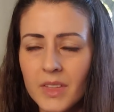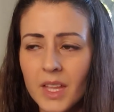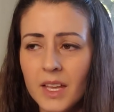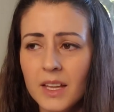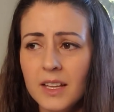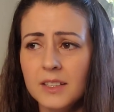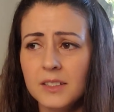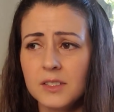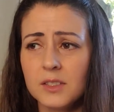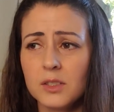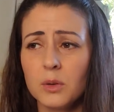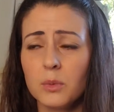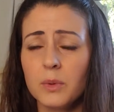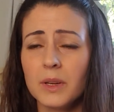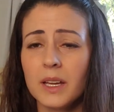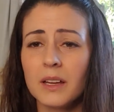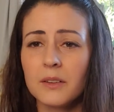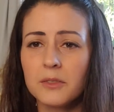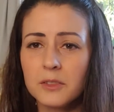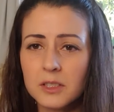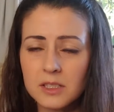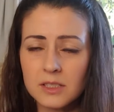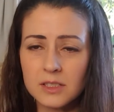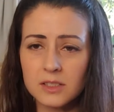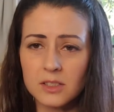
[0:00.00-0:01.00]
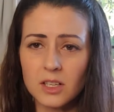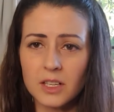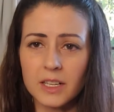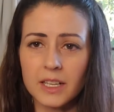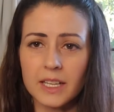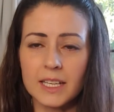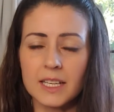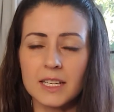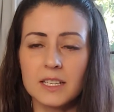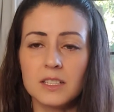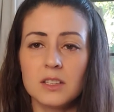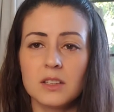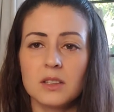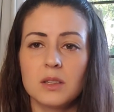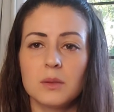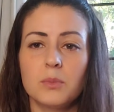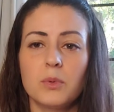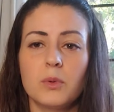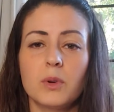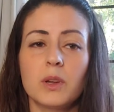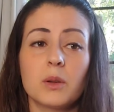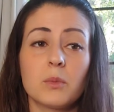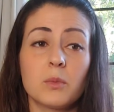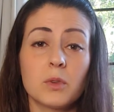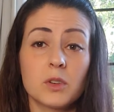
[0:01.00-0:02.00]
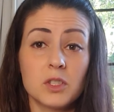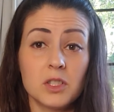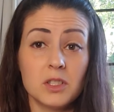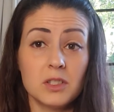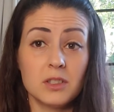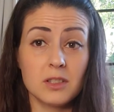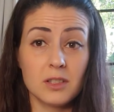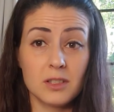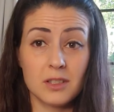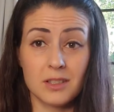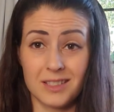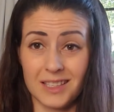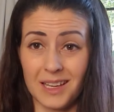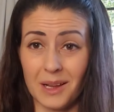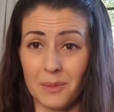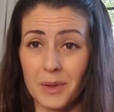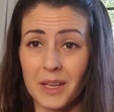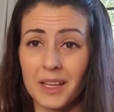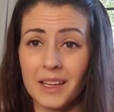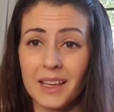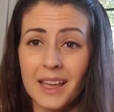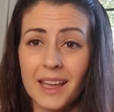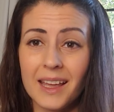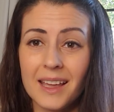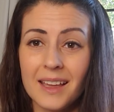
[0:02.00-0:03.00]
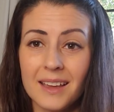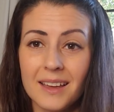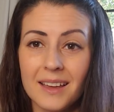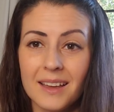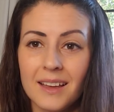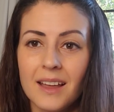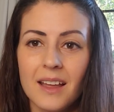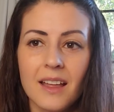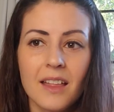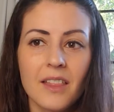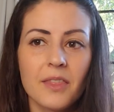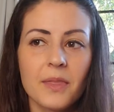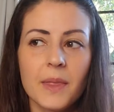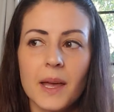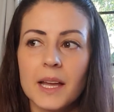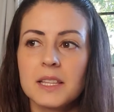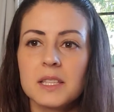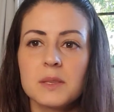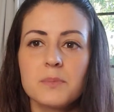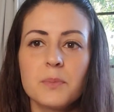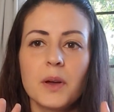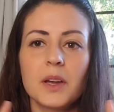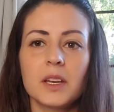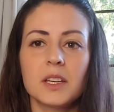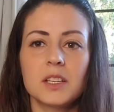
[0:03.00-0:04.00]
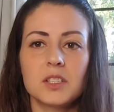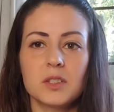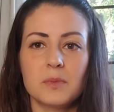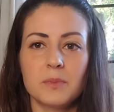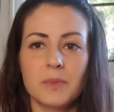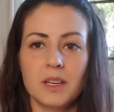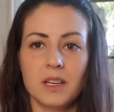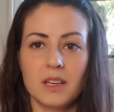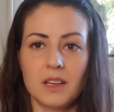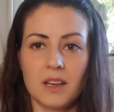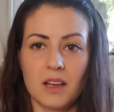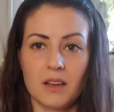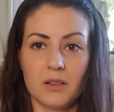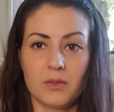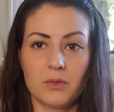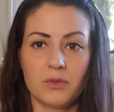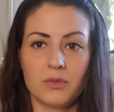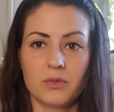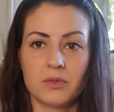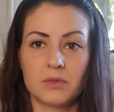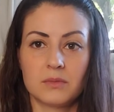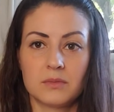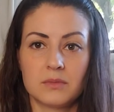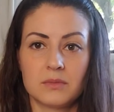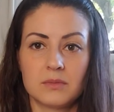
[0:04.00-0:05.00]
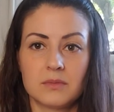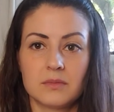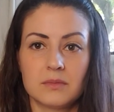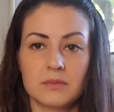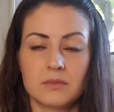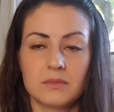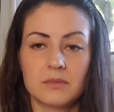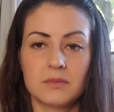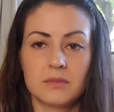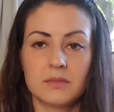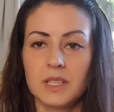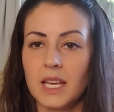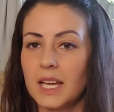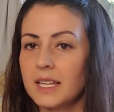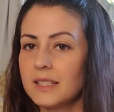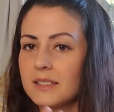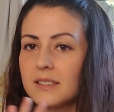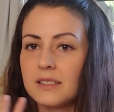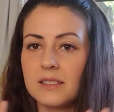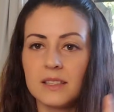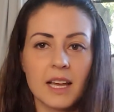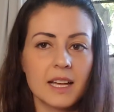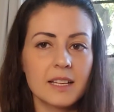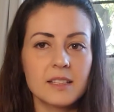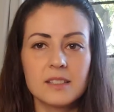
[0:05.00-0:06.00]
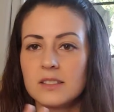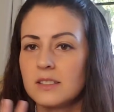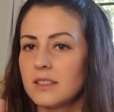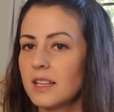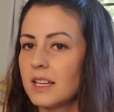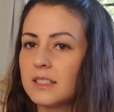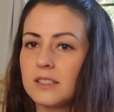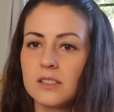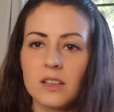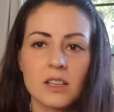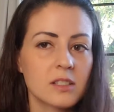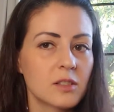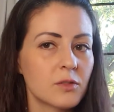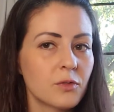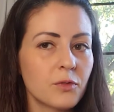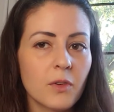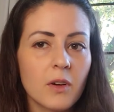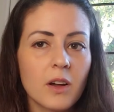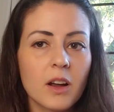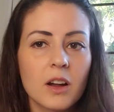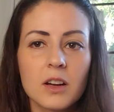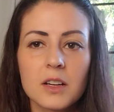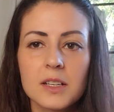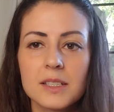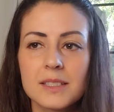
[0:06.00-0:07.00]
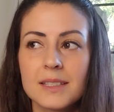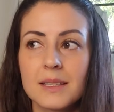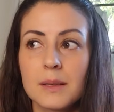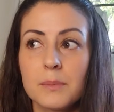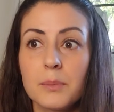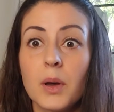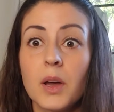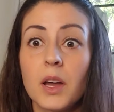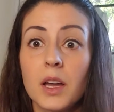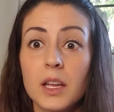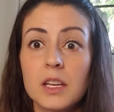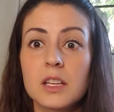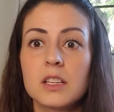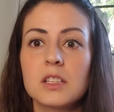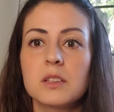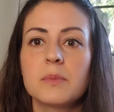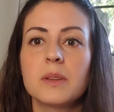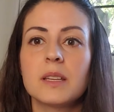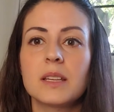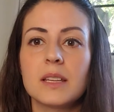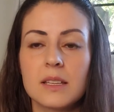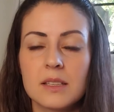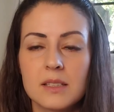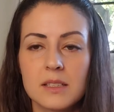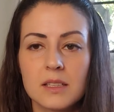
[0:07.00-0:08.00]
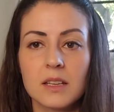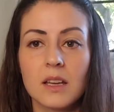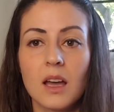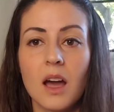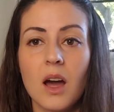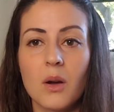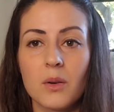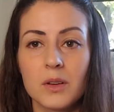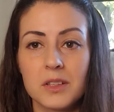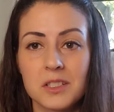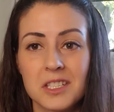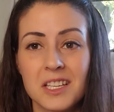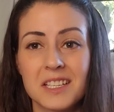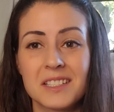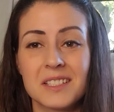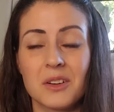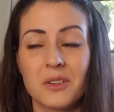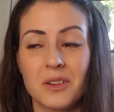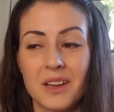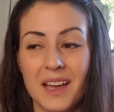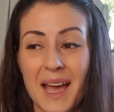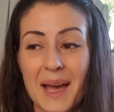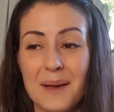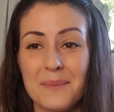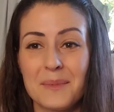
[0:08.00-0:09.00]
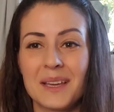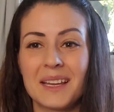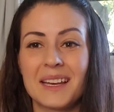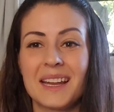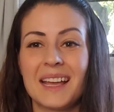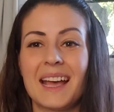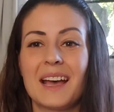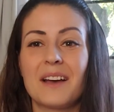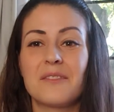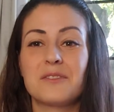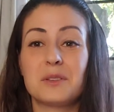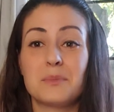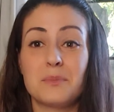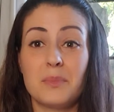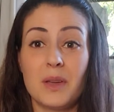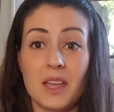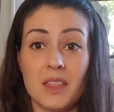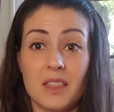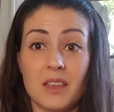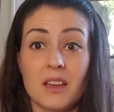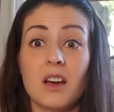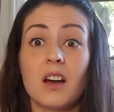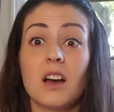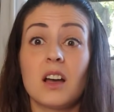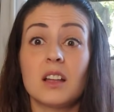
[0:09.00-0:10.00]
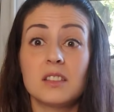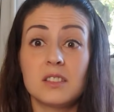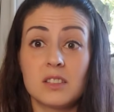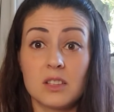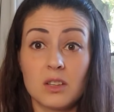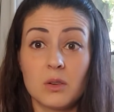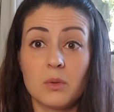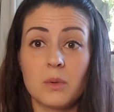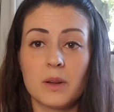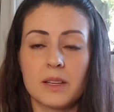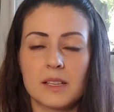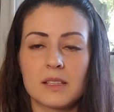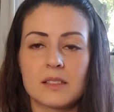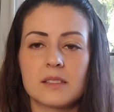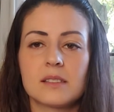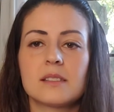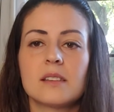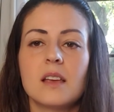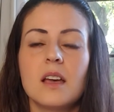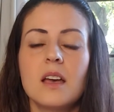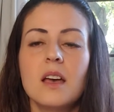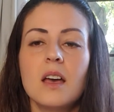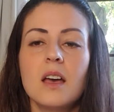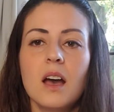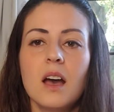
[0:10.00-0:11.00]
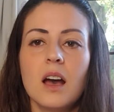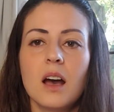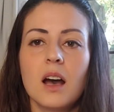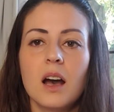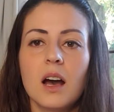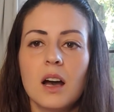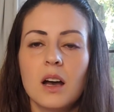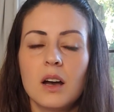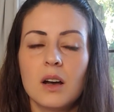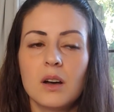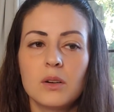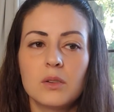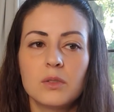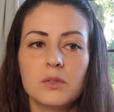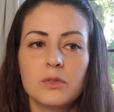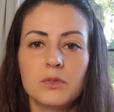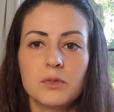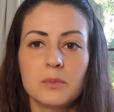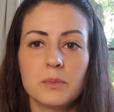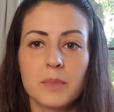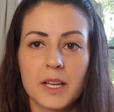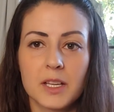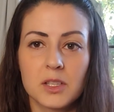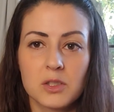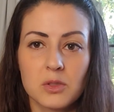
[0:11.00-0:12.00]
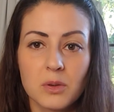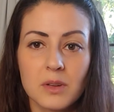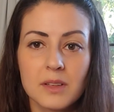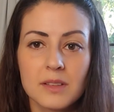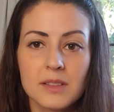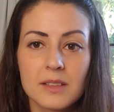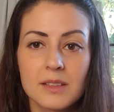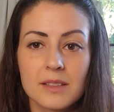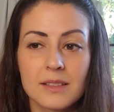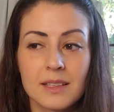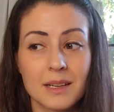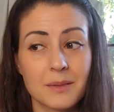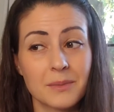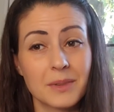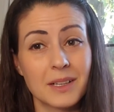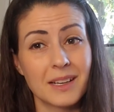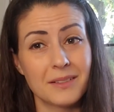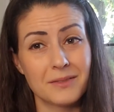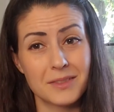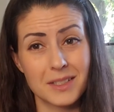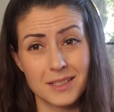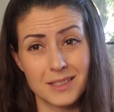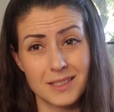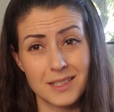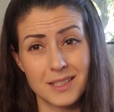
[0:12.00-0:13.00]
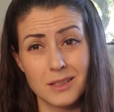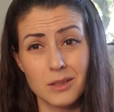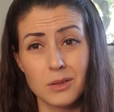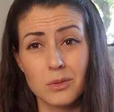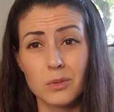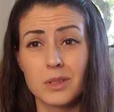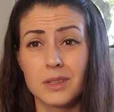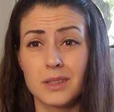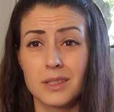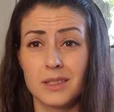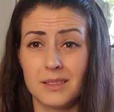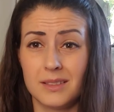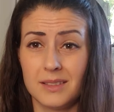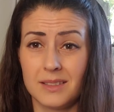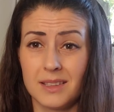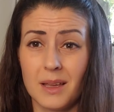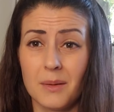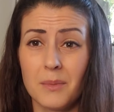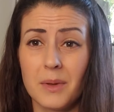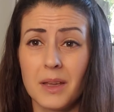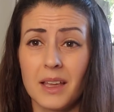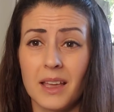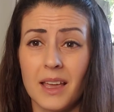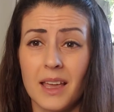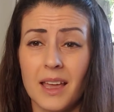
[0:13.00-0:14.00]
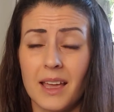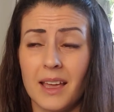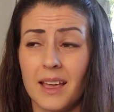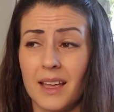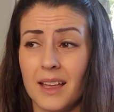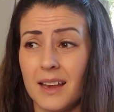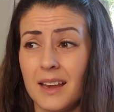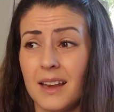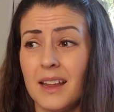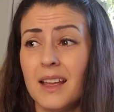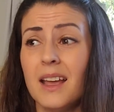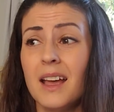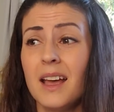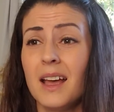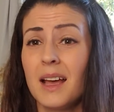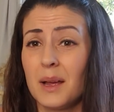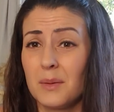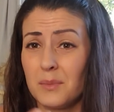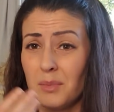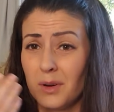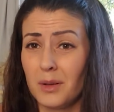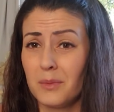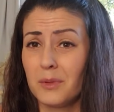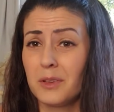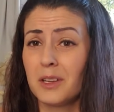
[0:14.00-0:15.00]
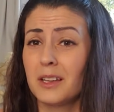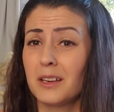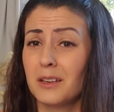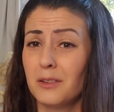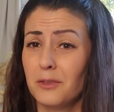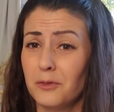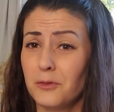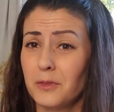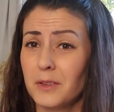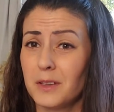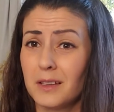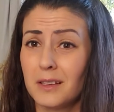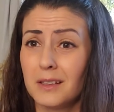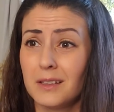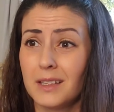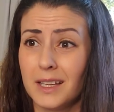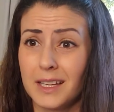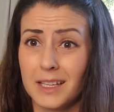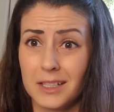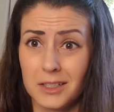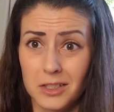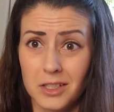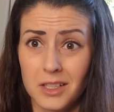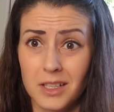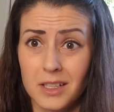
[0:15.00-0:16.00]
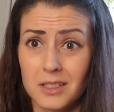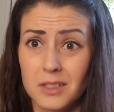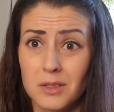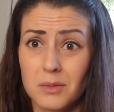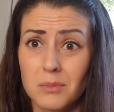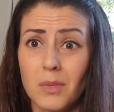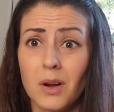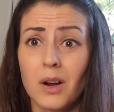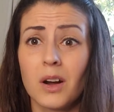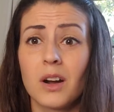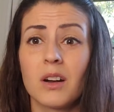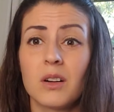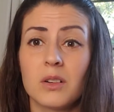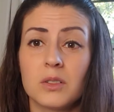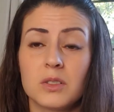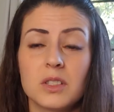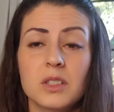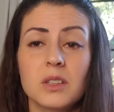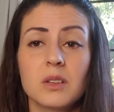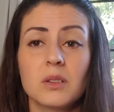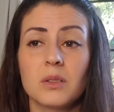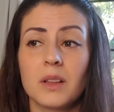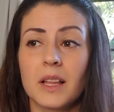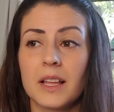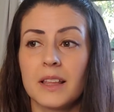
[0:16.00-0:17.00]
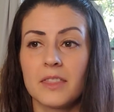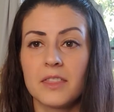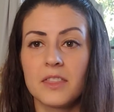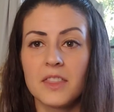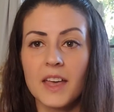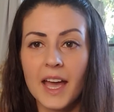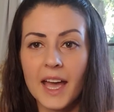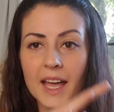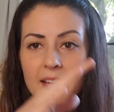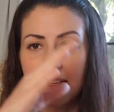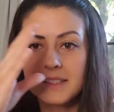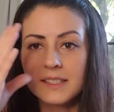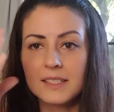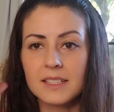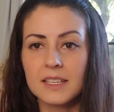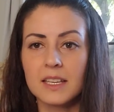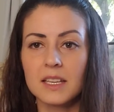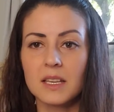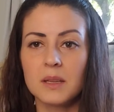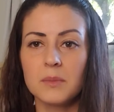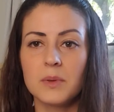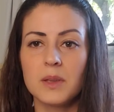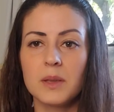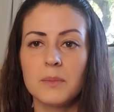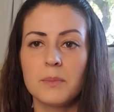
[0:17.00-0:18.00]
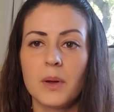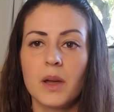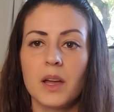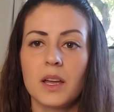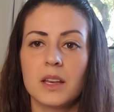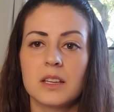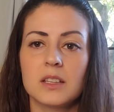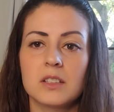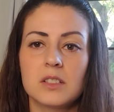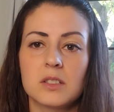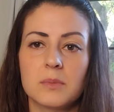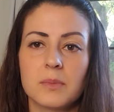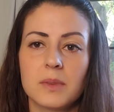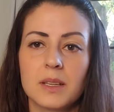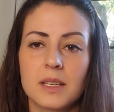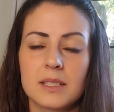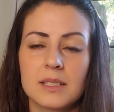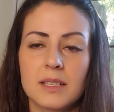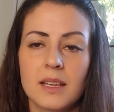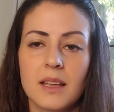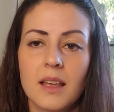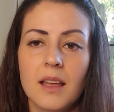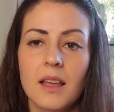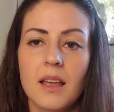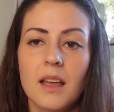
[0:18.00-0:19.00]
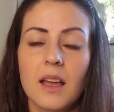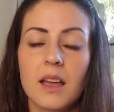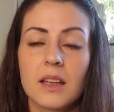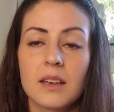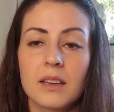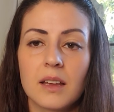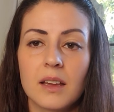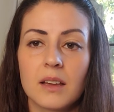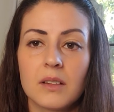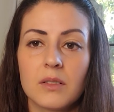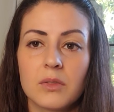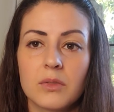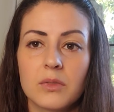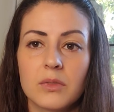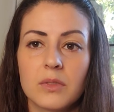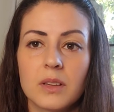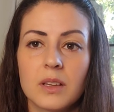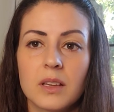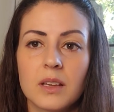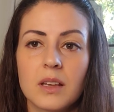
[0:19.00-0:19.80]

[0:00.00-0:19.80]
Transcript: And so we have to start getting to the point where just the stomach ache, that's punishment enough. That's as far as the punishment needs to go. It's just, okay, I'm going to have to pay the consequence of my choices, and I'm going to have to deal with this stomach ache, and I'm probably going to feel like shit tomorrow too. Like that's going to be punishment enough.